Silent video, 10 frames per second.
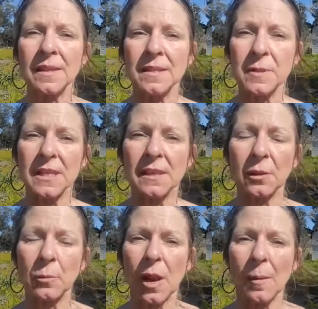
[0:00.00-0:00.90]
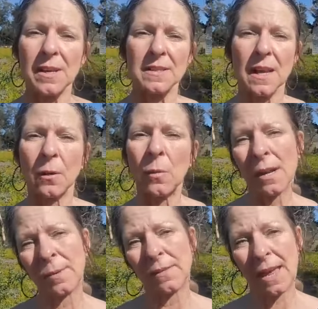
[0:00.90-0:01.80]
This particular property is on
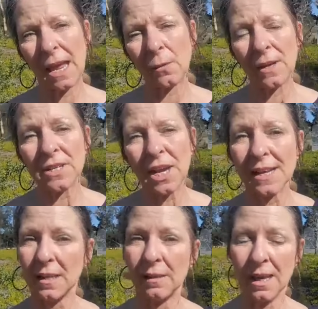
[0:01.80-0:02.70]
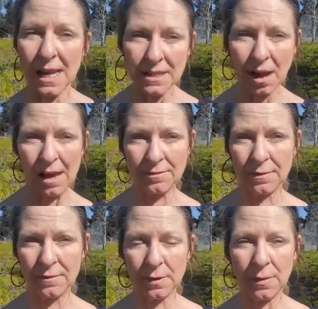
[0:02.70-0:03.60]
quite a bit of acreage, has a lot to
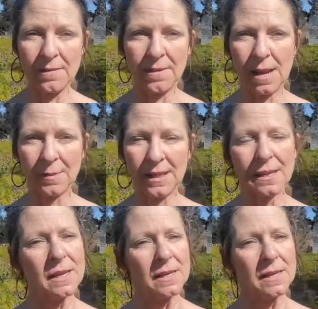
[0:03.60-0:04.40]
offer for the right family.